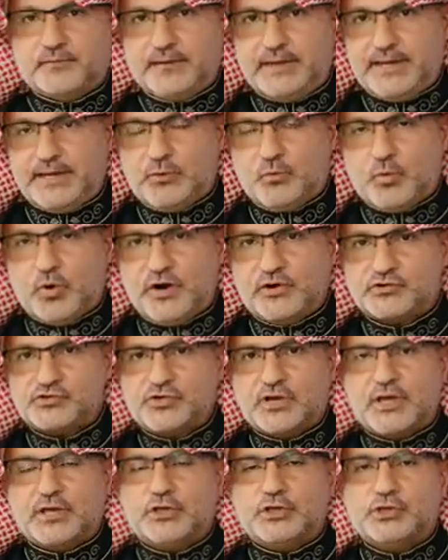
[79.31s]
In
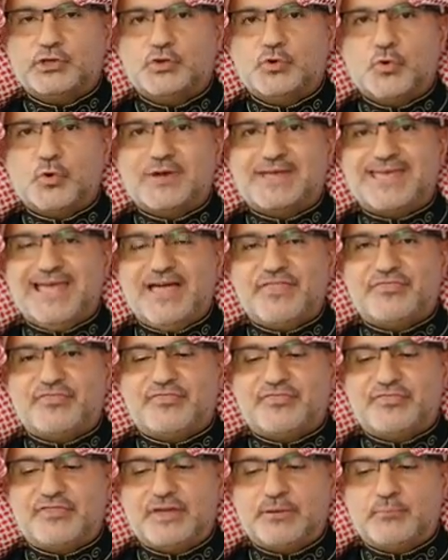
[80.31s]
Warsh,
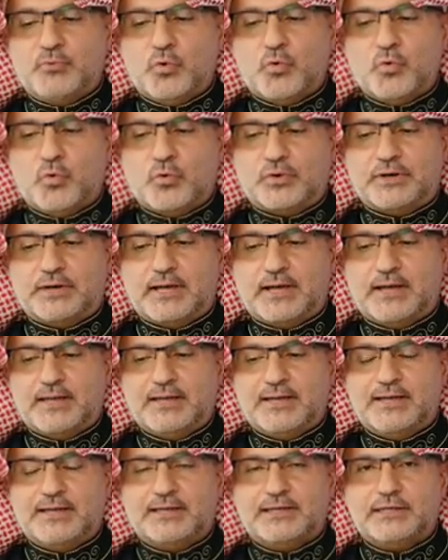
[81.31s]
yukadhibun,
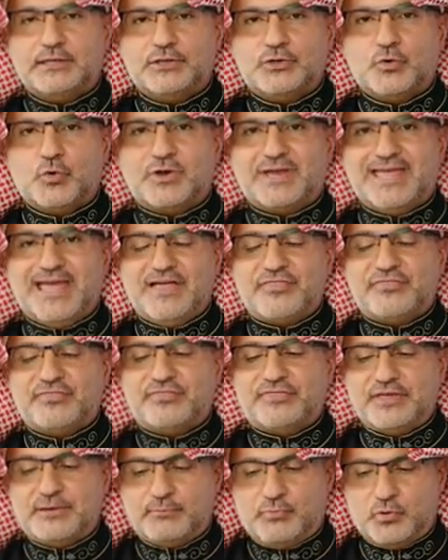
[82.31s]

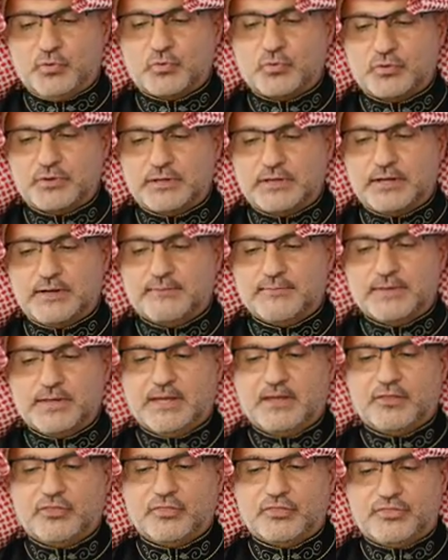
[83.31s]
yukadhibun.
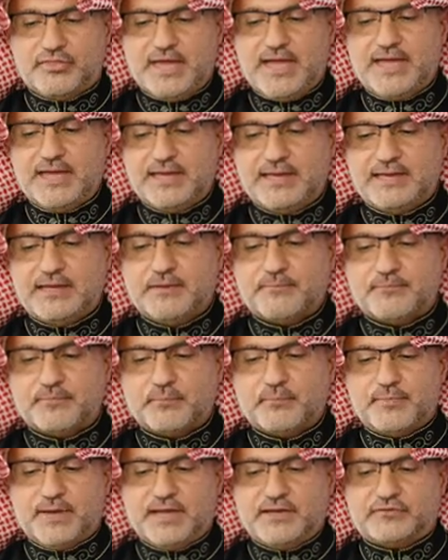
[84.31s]
They
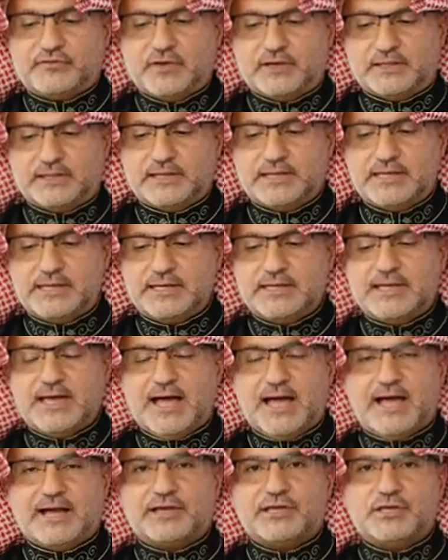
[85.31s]
basically
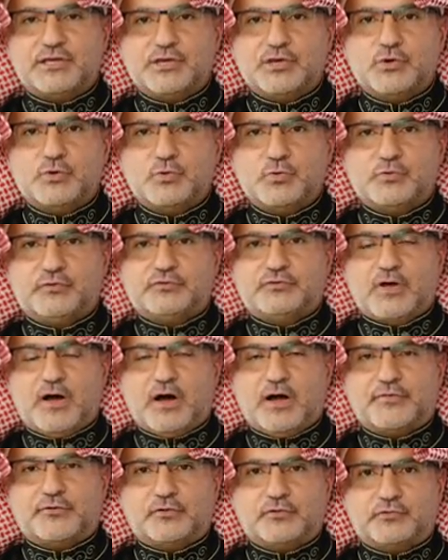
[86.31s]
accuse
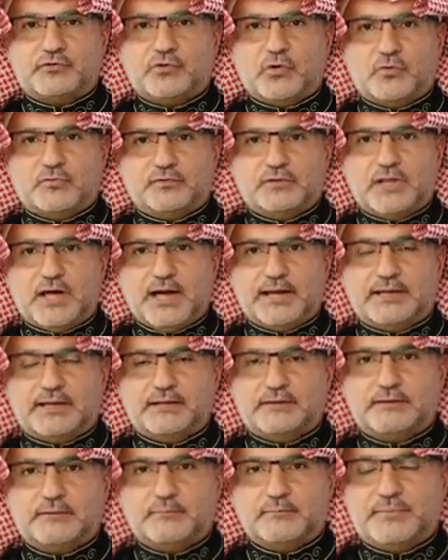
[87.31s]
others of
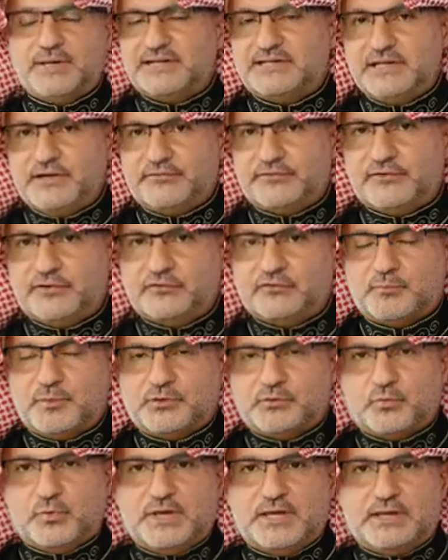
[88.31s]
lying. Big difference
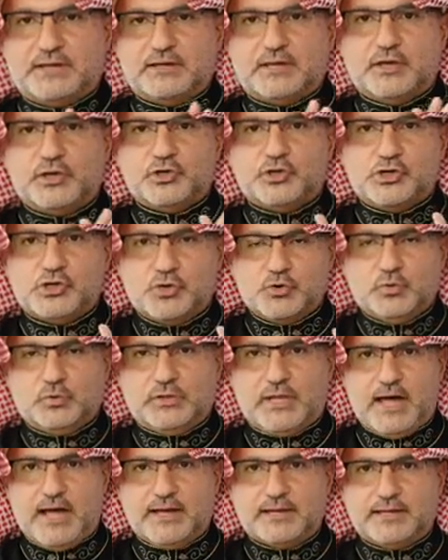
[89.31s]
between you
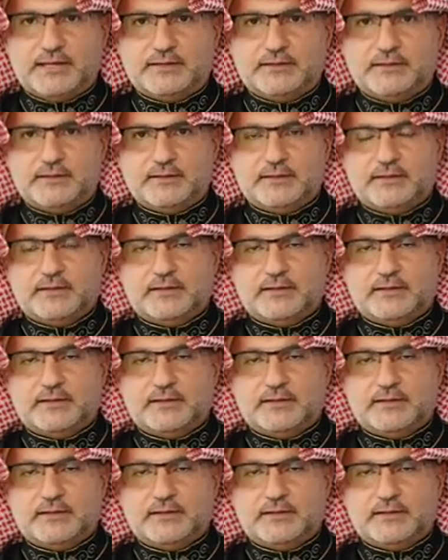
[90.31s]
lying